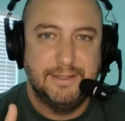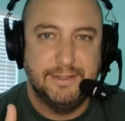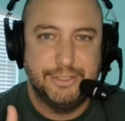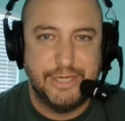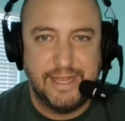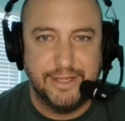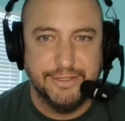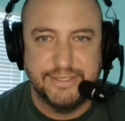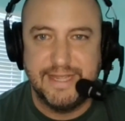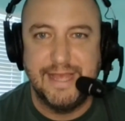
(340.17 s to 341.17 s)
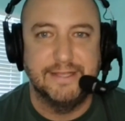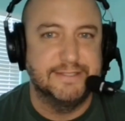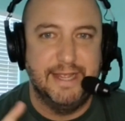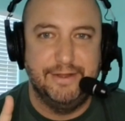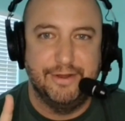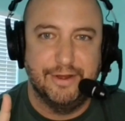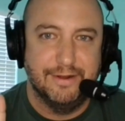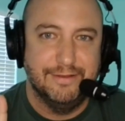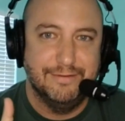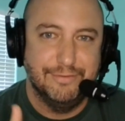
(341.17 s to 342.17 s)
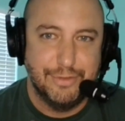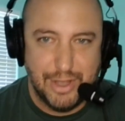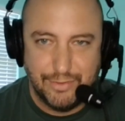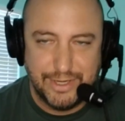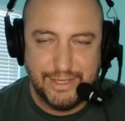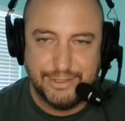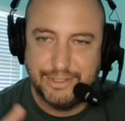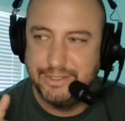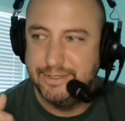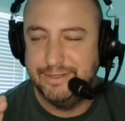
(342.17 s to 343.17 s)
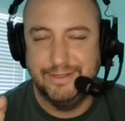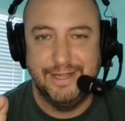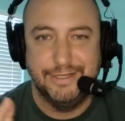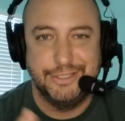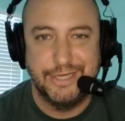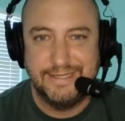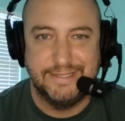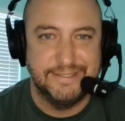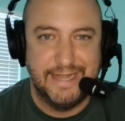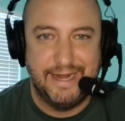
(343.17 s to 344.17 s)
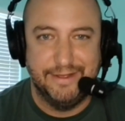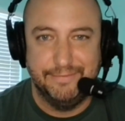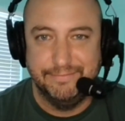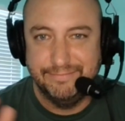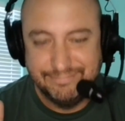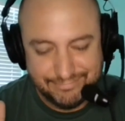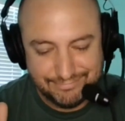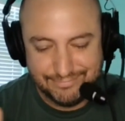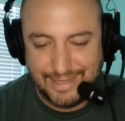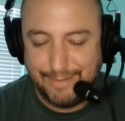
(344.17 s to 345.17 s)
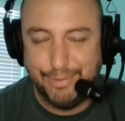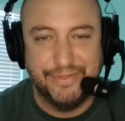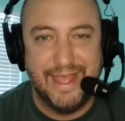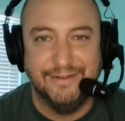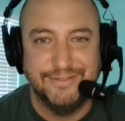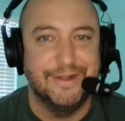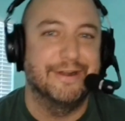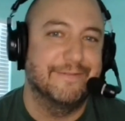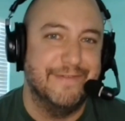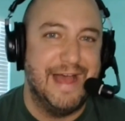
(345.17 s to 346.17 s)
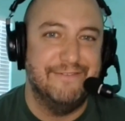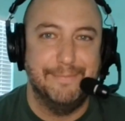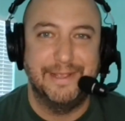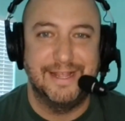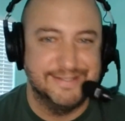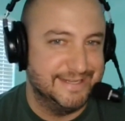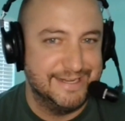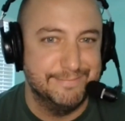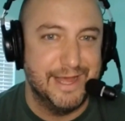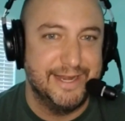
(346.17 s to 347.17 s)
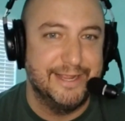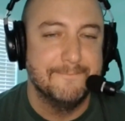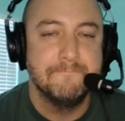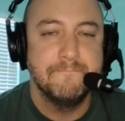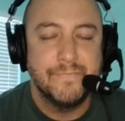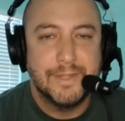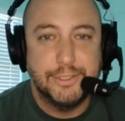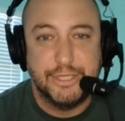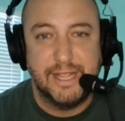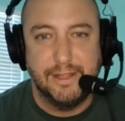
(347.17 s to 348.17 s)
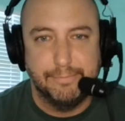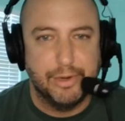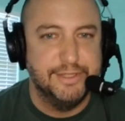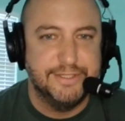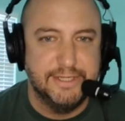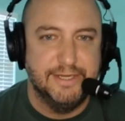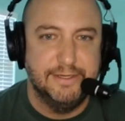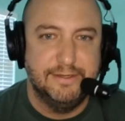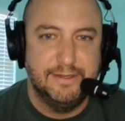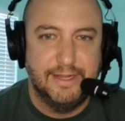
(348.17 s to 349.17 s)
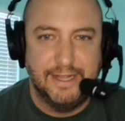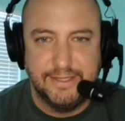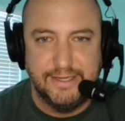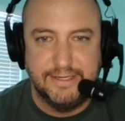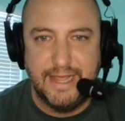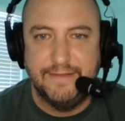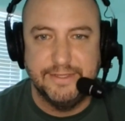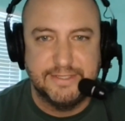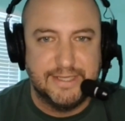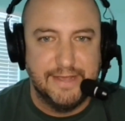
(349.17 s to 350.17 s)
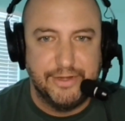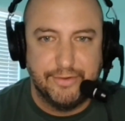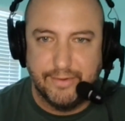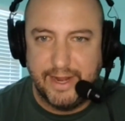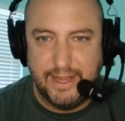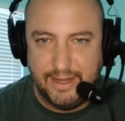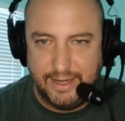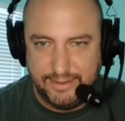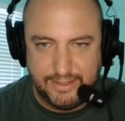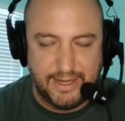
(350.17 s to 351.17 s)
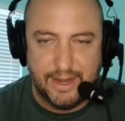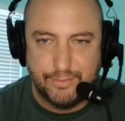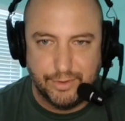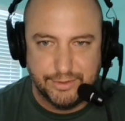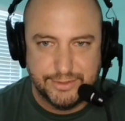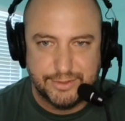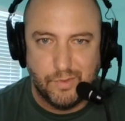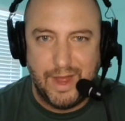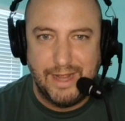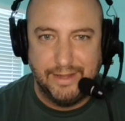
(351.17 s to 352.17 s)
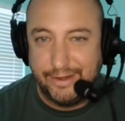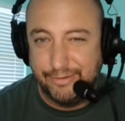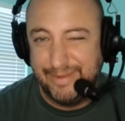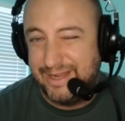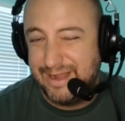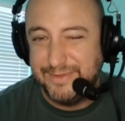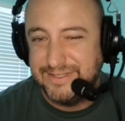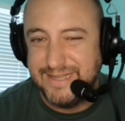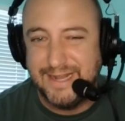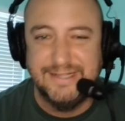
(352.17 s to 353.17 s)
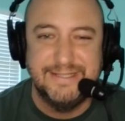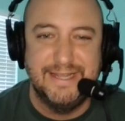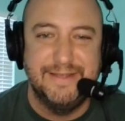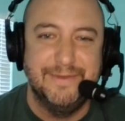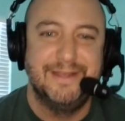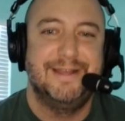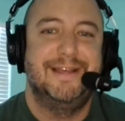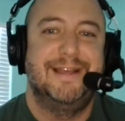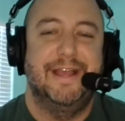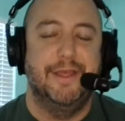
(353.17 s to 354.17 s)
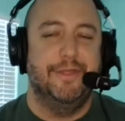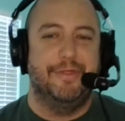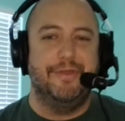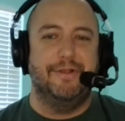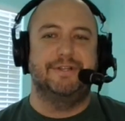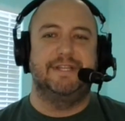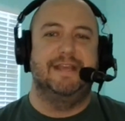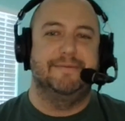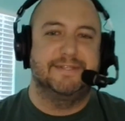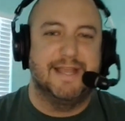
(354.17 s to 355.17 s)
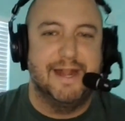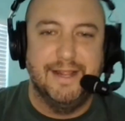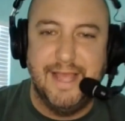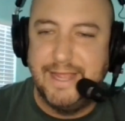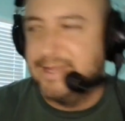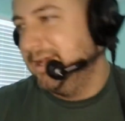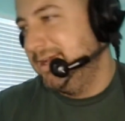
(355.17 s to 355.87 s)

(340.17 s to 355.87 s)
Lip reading: Shai Gilgeous-Alexander, Jokic, and Jason Tatum. I'd put that starting five up against anybody. Jalen Brunson, Anthony Davis, Kevin Durant, Anthony Edwards, Kawhi Leonard make up the second team. And then the third team is kind of like